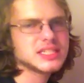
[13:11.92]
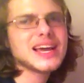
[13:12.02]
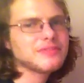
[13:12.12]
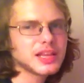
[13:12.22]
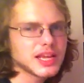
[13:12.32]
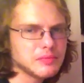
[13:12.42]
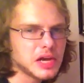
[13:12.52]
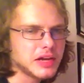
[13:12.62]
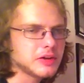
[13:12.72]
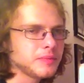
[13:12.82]
definitely a
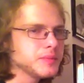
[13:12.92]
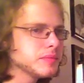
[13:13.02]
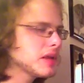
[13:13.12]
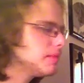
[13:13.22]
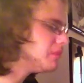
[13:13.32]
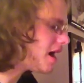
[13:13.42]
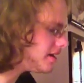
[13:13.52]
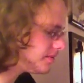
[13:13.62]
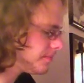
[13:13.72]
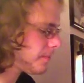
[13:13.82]
minor. But